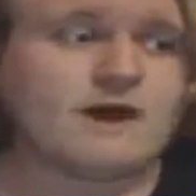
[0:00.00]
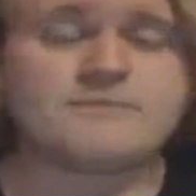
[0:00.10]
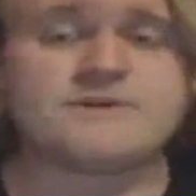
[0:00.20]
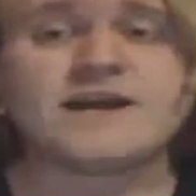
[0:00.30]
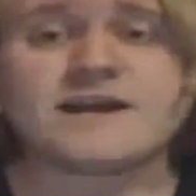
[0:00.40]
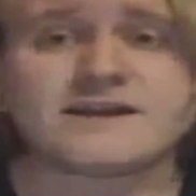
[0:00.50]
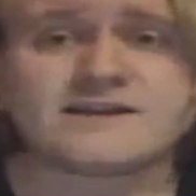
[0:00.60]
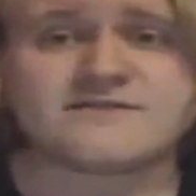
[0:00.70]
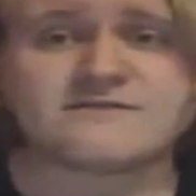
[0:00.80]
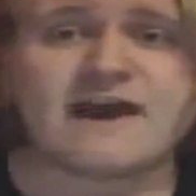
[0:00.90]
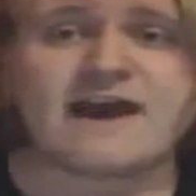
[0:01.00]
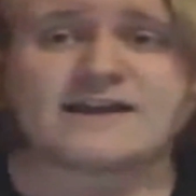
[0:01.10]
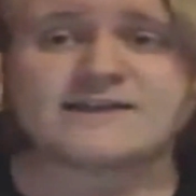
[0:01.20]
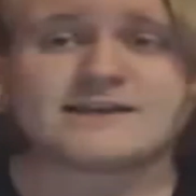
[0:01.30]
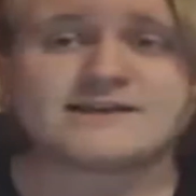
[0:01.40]
updating its
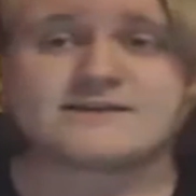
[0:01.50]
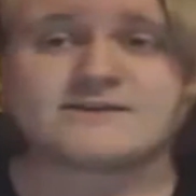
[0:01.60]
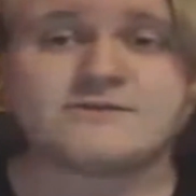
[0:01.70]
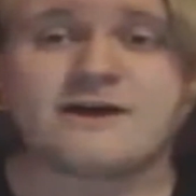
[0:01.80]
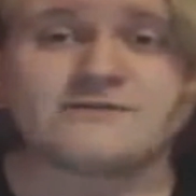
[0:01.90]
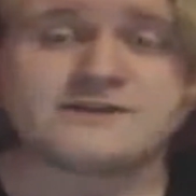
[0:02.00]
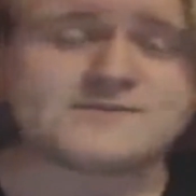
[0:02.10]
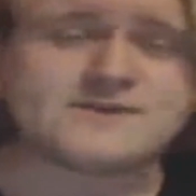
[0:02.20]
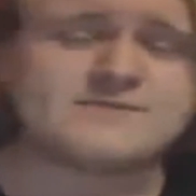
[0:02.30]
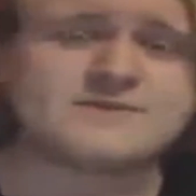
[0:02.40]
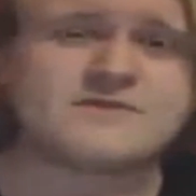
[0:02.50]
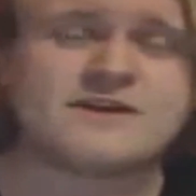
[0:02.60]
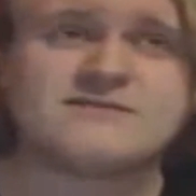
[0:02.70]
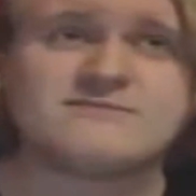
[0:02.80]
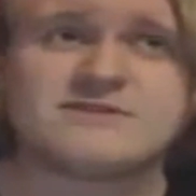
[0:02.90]
facts as new evidence becomes
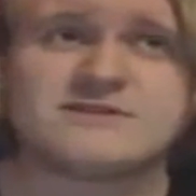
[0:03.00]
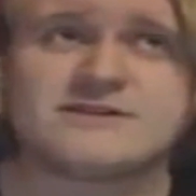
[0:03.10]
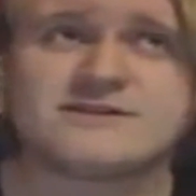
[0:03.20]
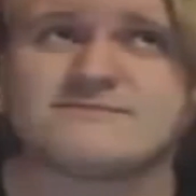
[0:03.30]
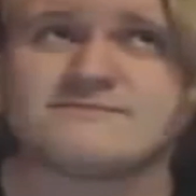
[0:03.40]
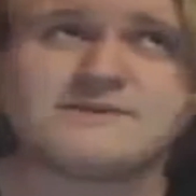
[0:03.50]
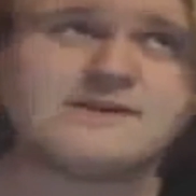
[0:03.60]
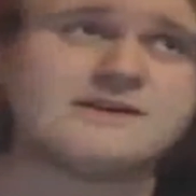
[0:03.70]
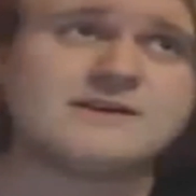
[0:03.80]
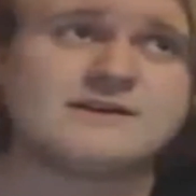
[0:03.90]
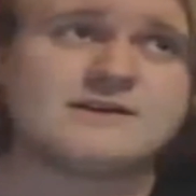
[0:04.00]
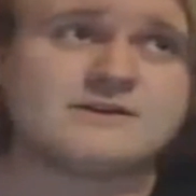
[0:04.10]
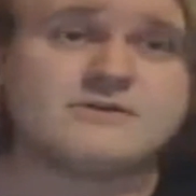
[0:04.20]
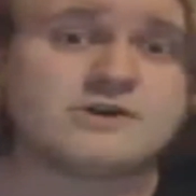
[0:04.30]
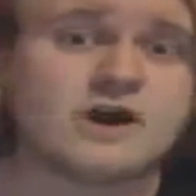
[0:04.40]
available.
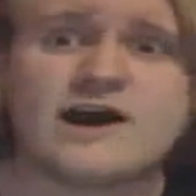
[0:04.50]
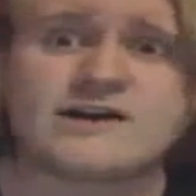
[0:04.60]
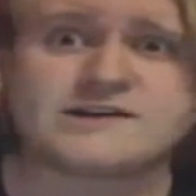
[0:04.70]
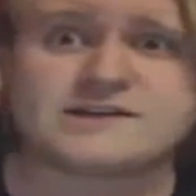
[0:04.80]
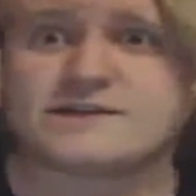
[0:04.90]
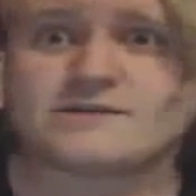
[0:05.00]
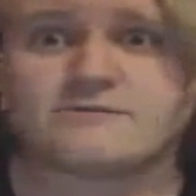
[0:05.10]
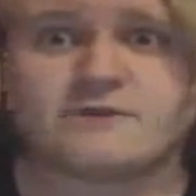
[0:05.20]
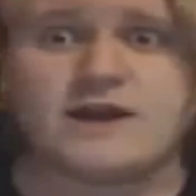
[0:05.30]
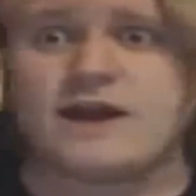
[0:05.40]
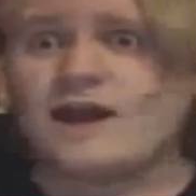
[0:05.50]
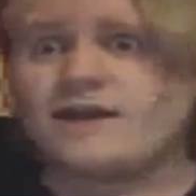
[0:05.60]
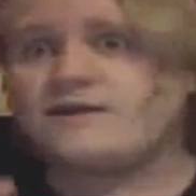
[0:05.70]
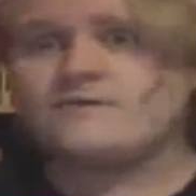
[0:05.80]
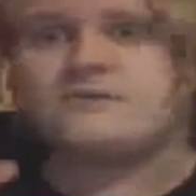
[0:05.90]
You caught us
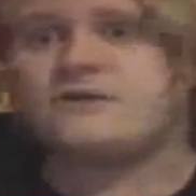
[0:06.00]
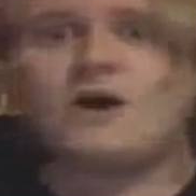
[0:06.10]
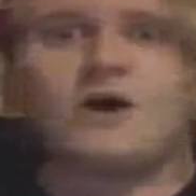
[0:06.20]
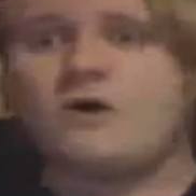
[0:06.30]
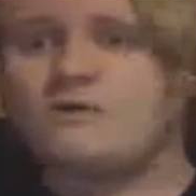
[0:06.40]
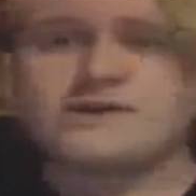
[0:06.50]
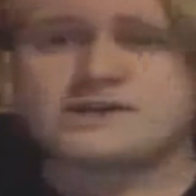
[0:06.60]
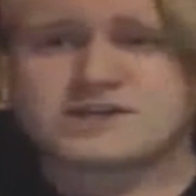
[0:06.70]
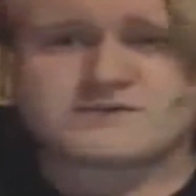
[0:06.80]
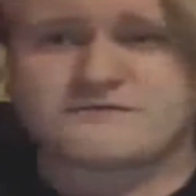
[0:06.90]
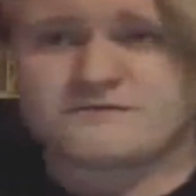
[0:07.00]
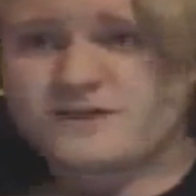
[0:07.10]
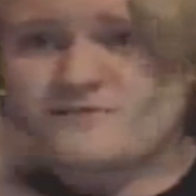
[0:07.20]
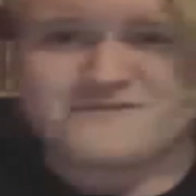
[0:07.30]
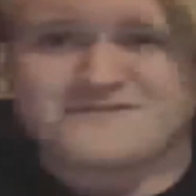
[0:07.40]
red-handed. We're always
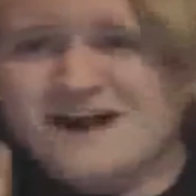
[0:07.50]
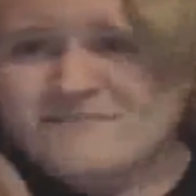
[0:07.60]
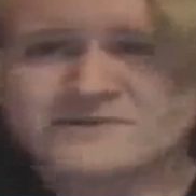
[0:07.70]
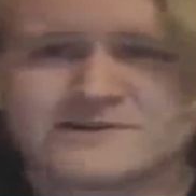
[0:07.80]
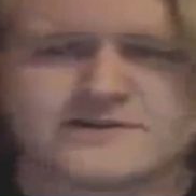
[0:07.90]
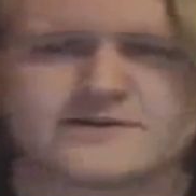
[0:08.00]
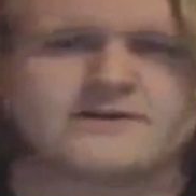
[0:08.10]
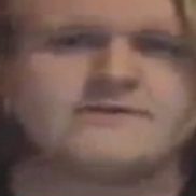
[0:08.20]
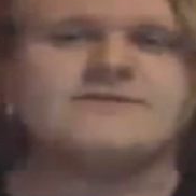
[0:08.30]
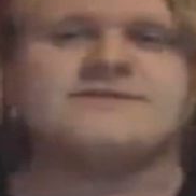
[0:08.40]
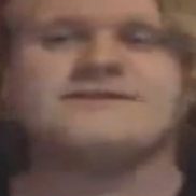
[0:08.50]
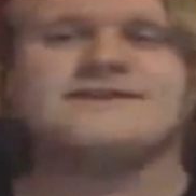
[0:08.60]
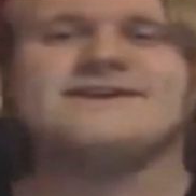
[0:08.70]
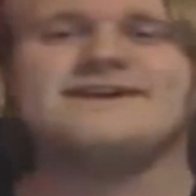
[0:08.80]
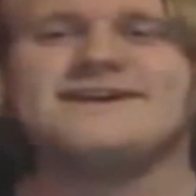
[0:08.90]
flip-flopping,
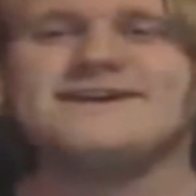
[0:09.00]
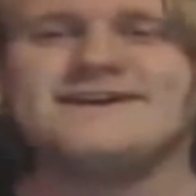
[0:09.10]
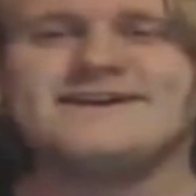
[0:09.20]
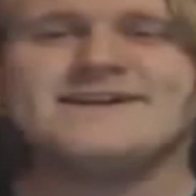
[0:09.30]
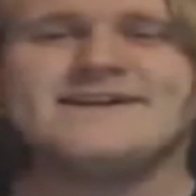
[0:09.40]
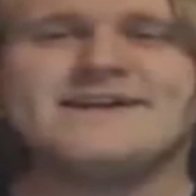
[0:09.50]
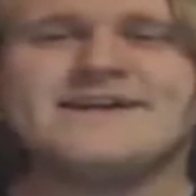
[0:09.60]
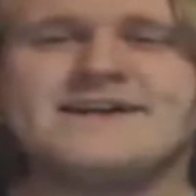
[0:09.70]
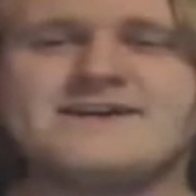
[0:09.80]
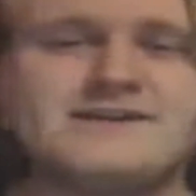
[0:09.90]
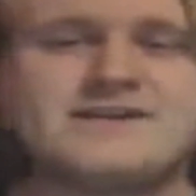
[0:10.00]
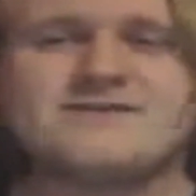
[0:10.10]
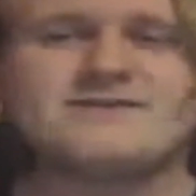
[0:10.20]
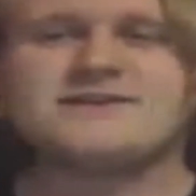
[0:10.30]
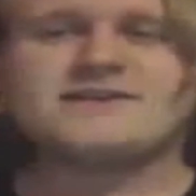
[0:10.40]
You
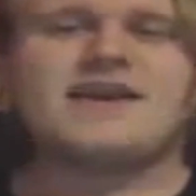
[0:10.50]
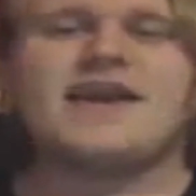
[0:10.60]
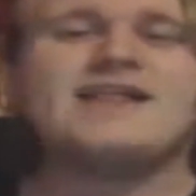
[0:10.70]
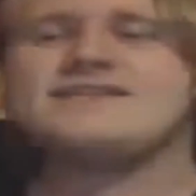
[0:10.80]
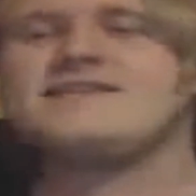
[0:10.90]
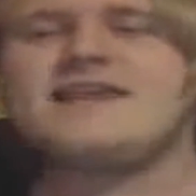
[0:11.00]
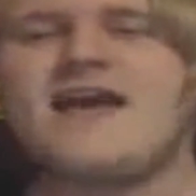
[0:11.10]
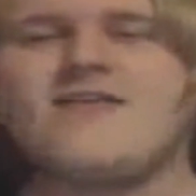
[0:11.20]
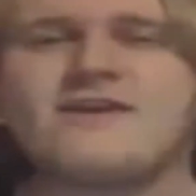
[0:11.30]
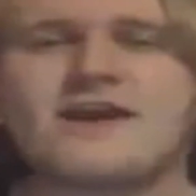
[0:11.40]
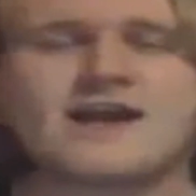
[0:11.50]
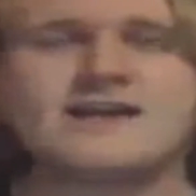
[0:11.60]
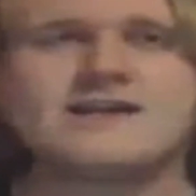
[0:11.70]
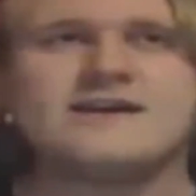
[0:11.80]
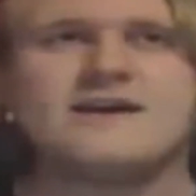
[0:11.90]
just can't stand the
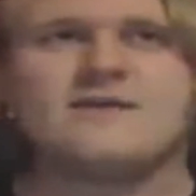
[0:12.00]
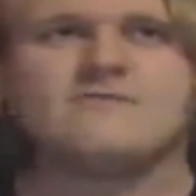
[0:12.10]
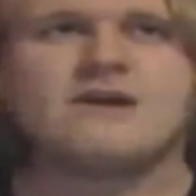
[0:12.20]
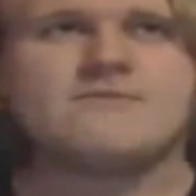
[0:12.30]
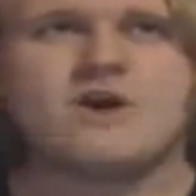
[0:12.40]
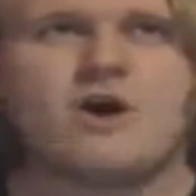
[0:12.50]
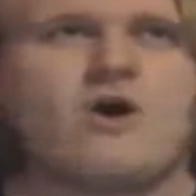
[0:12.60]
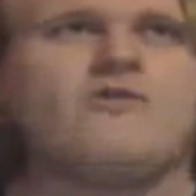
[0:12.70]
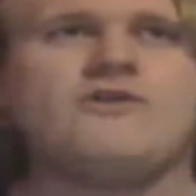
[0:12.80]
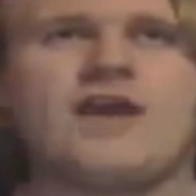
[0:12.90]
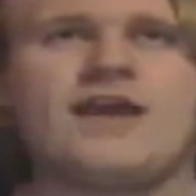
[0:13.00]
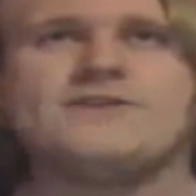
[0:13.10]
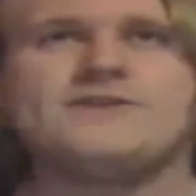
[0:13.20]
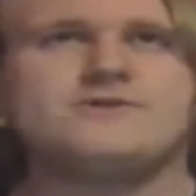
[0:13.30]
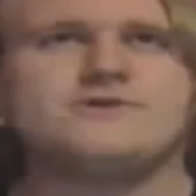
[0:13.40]
idea that maybe all the
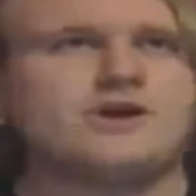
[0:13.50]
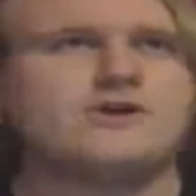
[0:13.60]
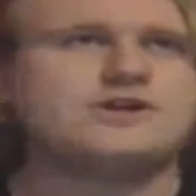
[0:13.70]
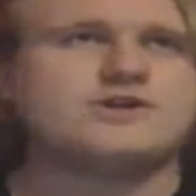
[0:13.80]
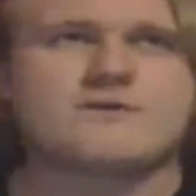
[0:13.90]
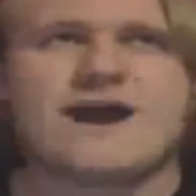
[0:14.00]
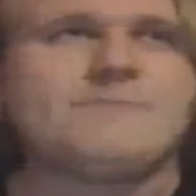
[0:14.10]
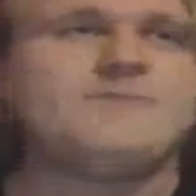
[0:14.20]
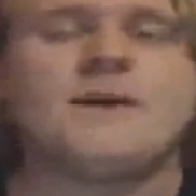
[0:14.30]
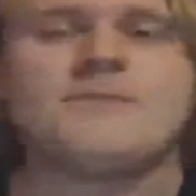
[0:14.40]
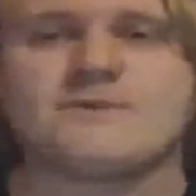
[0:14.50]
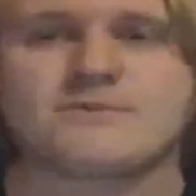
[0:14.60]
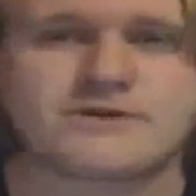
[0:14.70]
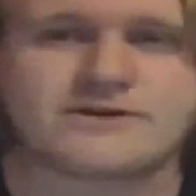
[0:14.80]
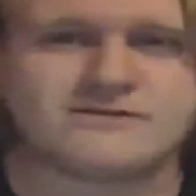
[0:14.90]
answers aren't just wrapped up in a
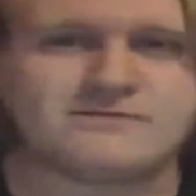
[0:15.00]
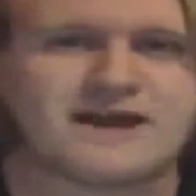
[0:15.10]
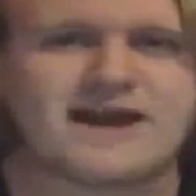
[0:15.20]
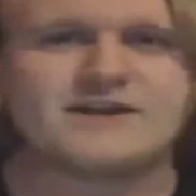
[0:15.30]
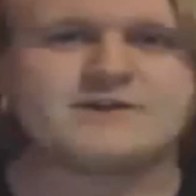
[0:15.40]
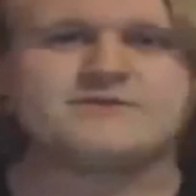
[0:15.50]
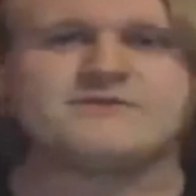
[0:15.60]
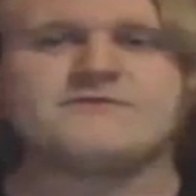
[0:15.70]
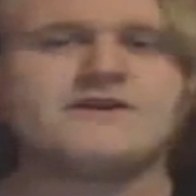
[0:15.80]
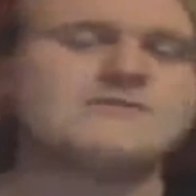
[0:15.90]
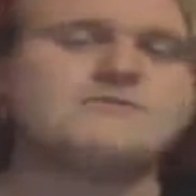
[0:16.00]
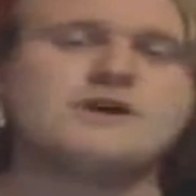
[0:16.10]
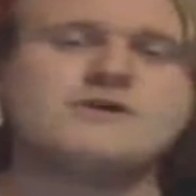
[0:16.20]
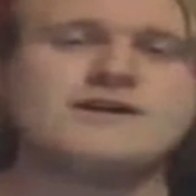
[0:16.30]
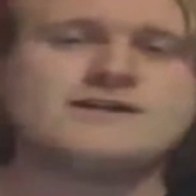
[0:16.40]
pretty little package with a fucking
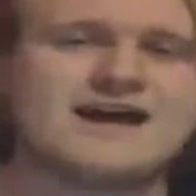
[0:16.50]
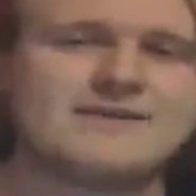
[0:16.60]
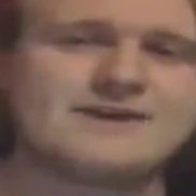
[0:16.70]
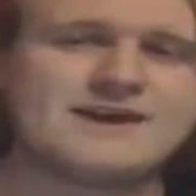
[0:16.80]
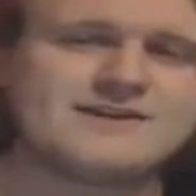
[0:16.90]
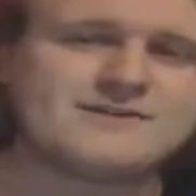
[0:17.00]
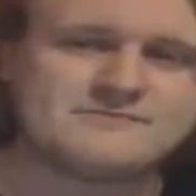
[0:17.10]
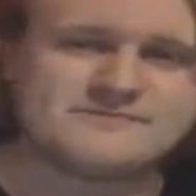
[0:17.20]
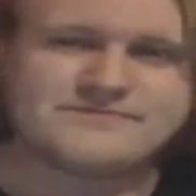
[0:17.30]
bow on top, can you?